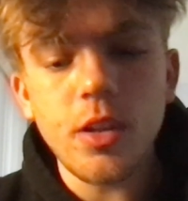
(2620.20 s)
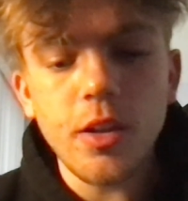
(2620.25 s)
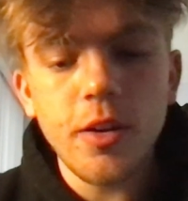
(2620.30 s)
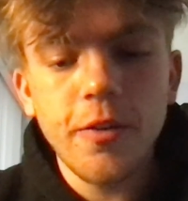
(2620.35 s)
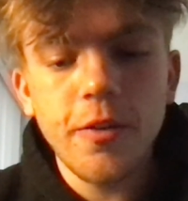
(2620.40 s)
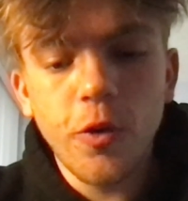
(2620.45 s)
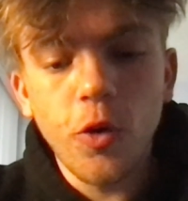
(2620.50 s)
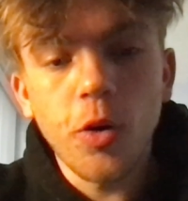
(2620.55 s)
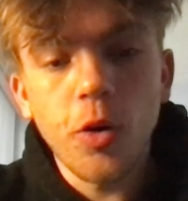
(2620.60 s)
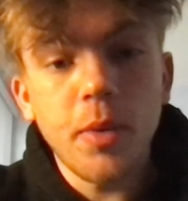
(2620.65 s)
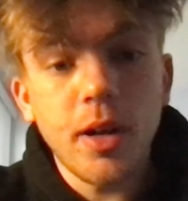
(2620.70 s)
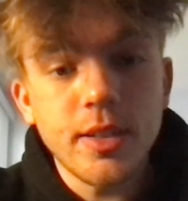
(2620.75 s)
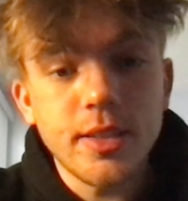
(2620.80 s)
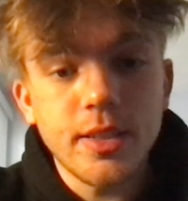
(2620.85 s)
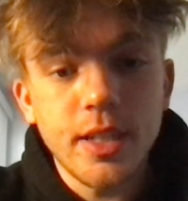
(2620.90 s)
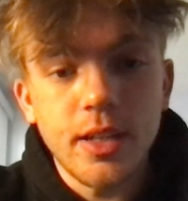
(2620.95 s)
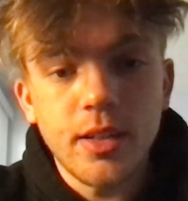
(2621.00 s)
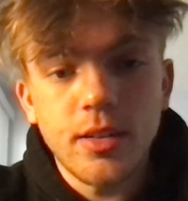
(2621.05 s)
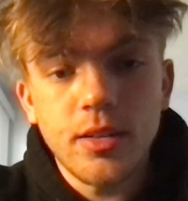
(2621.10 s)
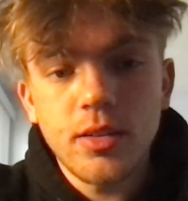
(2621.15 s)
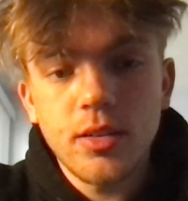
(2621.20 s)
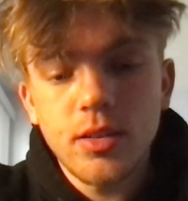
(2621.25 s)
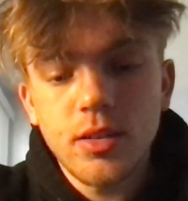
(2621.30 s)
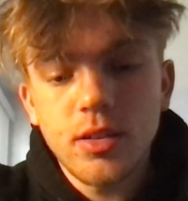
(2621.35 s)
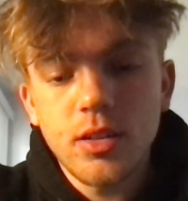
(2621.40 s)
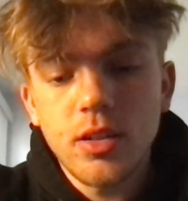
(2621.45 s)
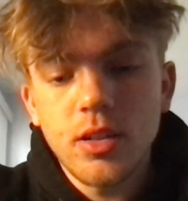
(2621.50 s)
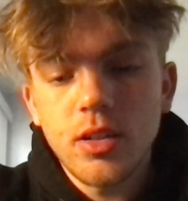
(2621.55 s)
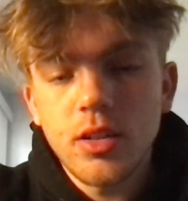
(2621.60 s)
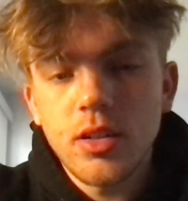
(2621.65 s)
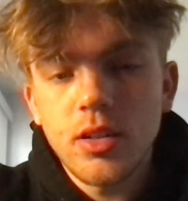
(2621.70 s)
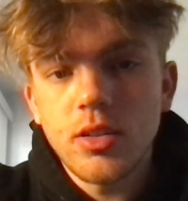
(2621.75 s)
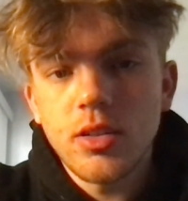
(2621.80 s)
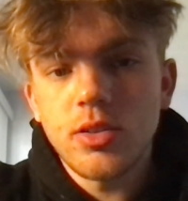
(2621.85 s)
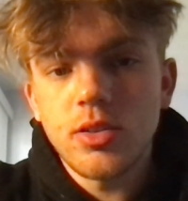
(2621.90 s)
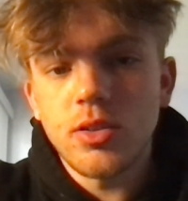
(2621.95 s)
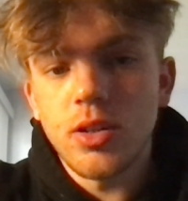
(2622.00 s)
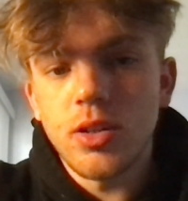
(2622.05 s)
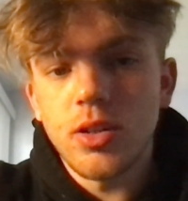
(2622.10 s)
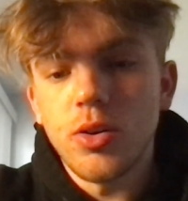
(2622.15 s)
4 months in.
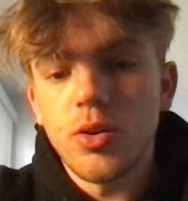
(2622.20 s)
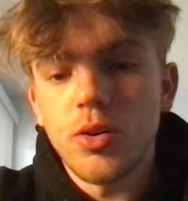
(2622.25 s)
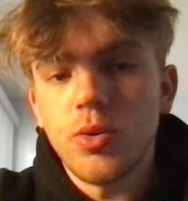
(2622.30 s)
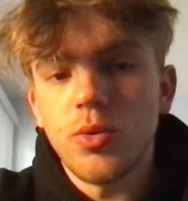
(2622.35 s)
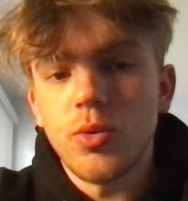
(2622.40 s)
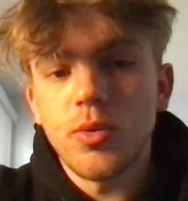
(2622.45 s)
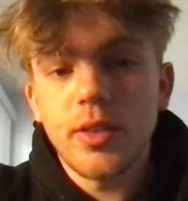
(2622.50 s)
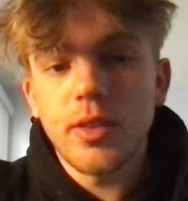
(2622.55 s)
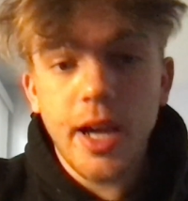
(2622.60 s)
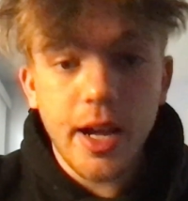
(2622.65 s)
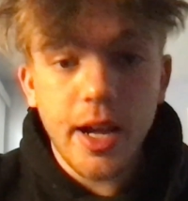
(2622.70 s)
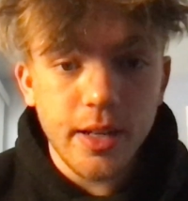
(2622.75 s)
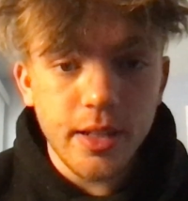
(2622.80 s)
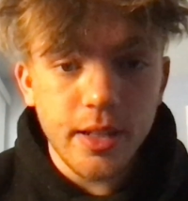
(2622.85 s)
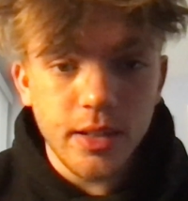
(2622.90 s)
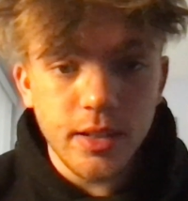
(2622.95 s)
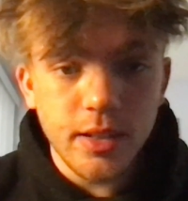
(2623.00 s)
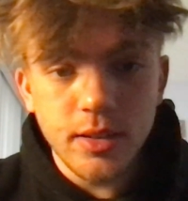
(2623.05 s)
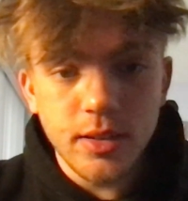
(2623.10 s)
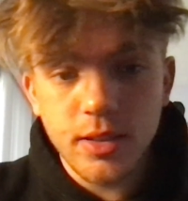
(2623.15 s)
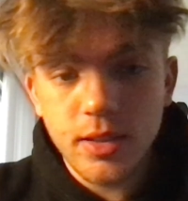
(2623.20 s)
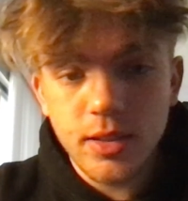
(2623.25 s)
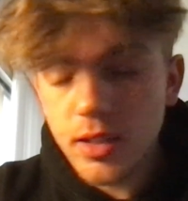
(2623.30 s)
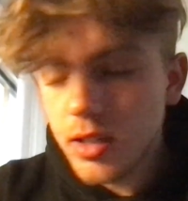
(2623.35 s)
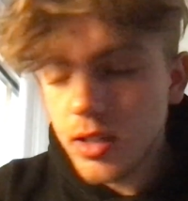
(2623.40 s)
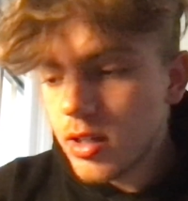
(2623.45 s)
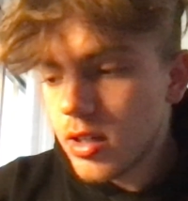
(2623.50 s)
So that is,